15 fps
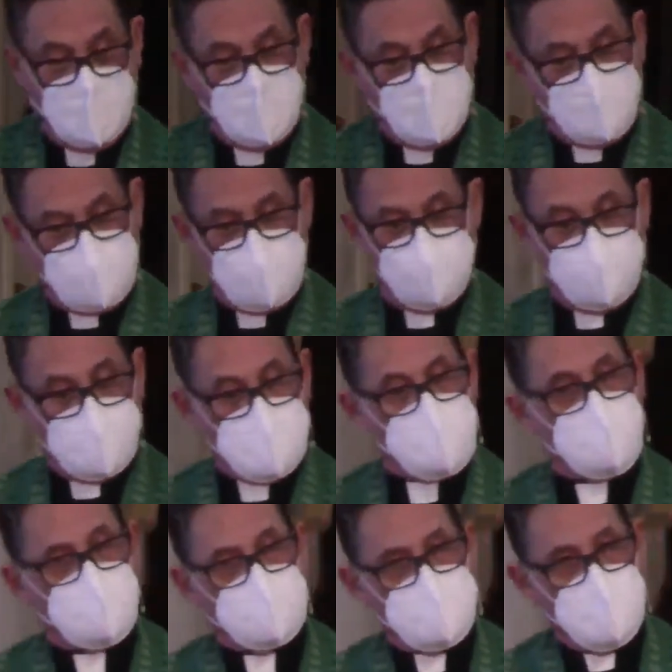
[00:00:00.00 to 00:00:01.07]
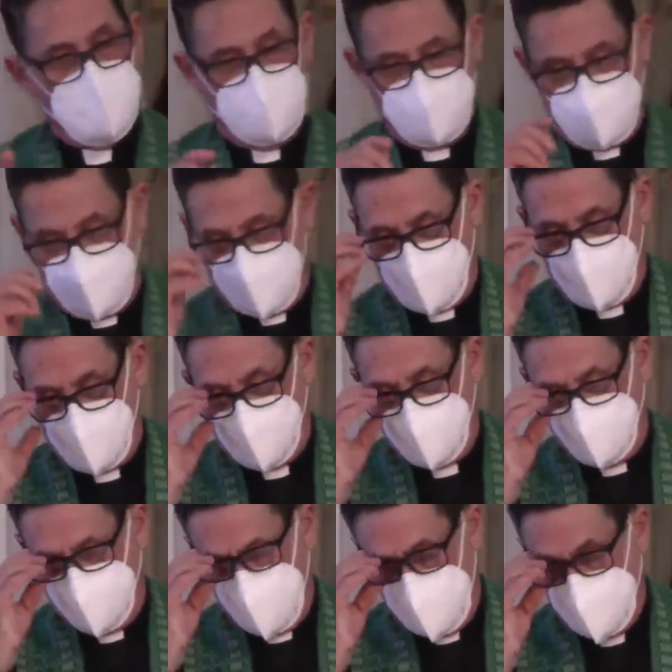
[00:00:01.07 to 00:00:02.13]
But to begin our analysis, though,
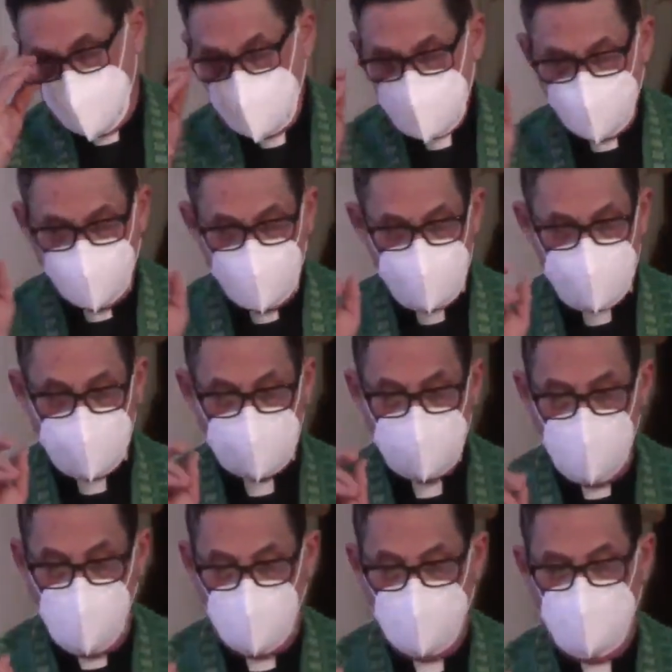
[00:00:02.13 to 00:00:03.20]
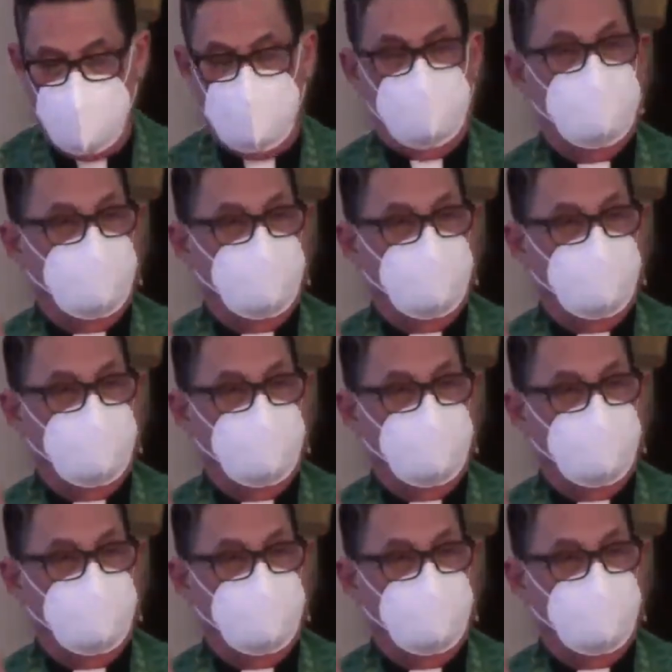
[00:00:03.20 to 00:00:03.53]
let's first acknowledge